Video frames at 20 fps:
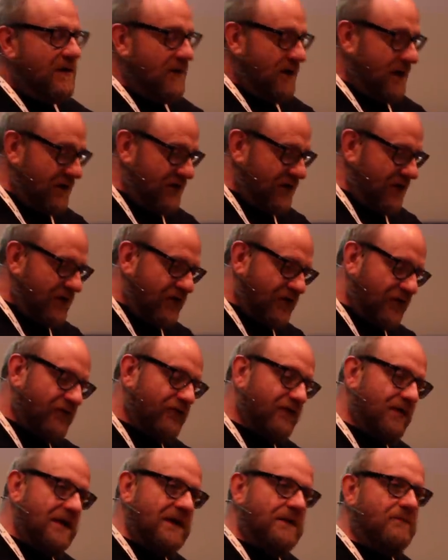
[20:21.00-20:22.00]
It's
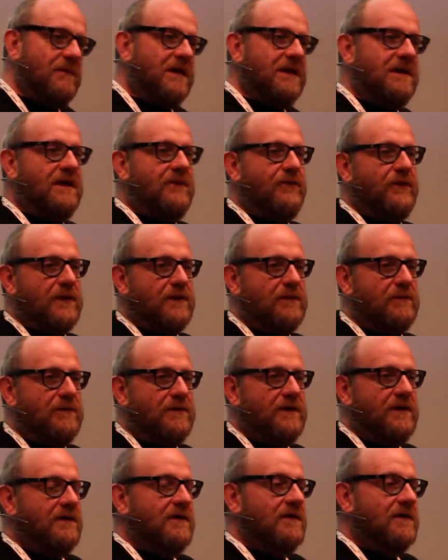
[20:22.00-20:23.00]
extremely
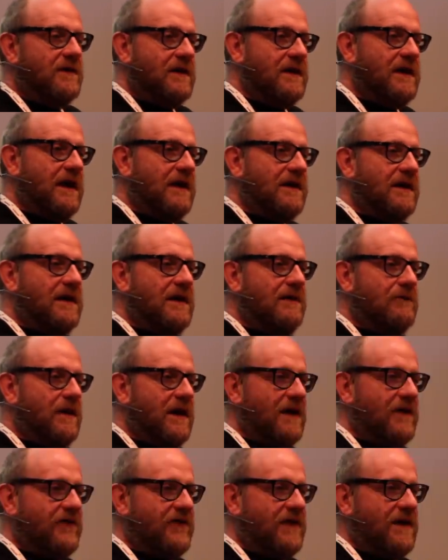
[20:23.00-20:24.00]
difficult to get
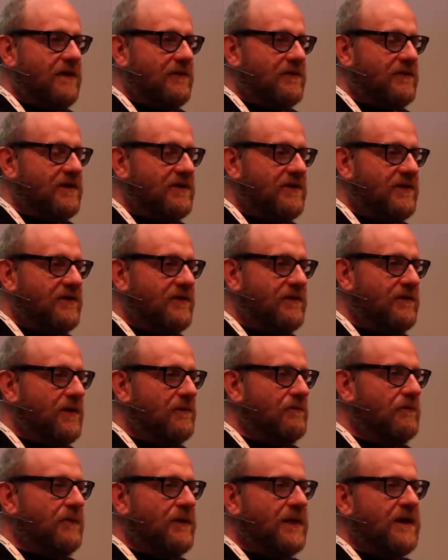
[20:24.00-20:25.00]
earwax out. It is an
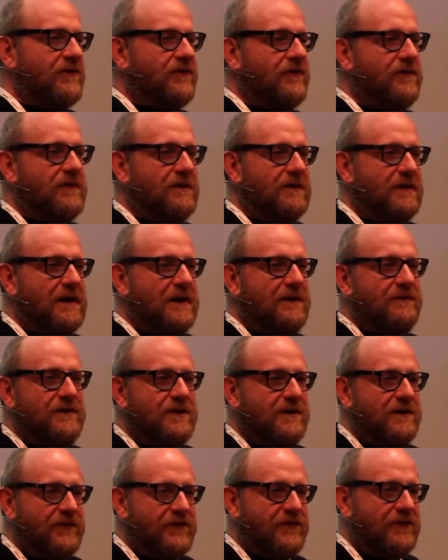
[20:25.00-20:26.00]
unpleasant and
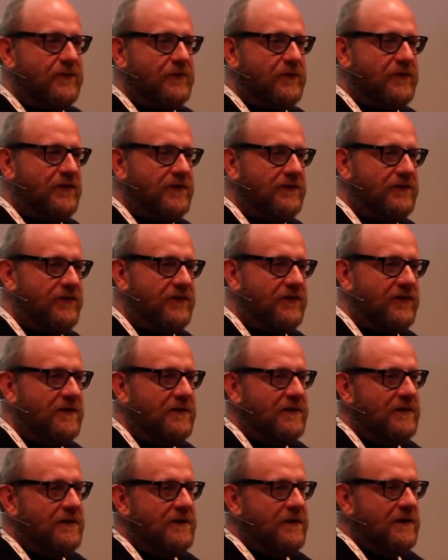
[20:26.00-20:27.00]
glutinous substance.
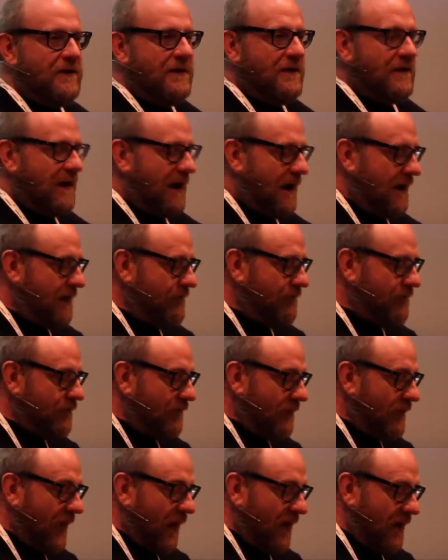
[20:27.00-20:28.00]
Um,
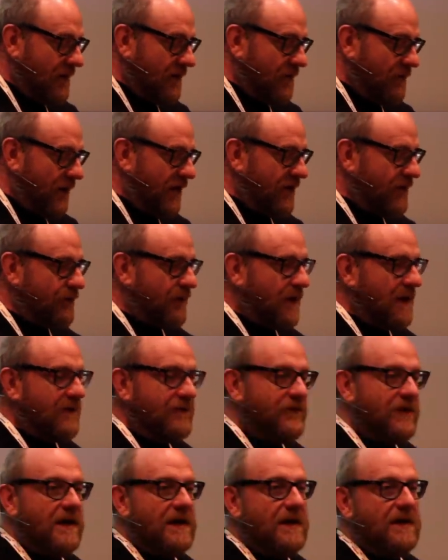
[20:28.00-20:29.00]
and the best way
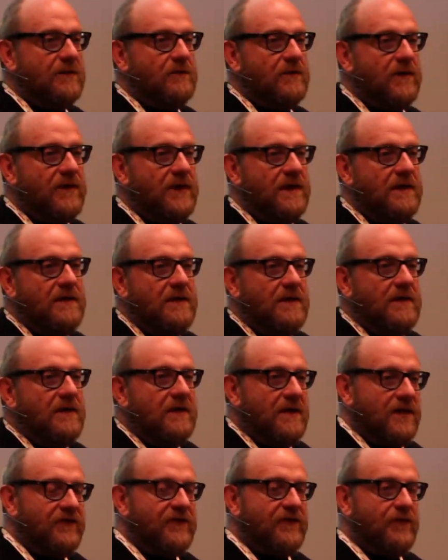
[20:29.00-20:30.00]
of dealing with it
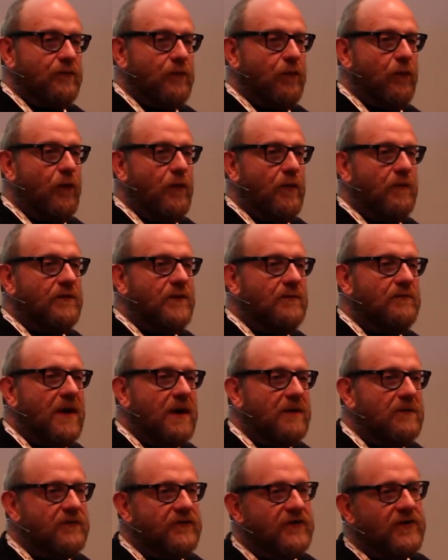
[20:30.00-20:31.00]
is to warm the
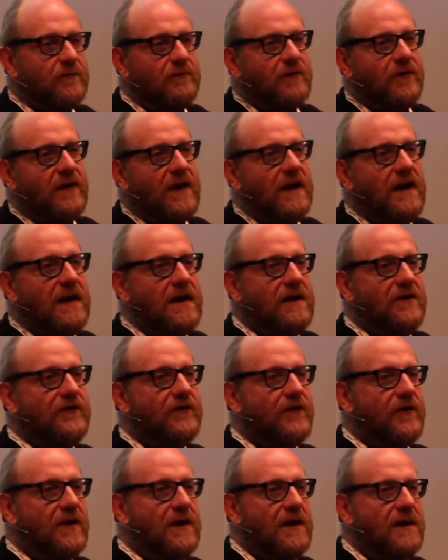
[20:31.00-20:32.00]
moulds up with a
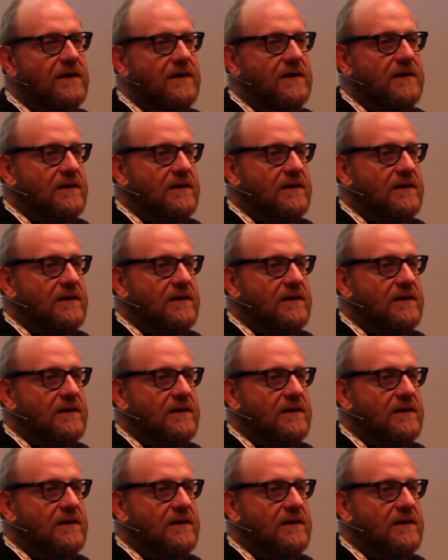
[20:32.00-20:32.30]
hairdryer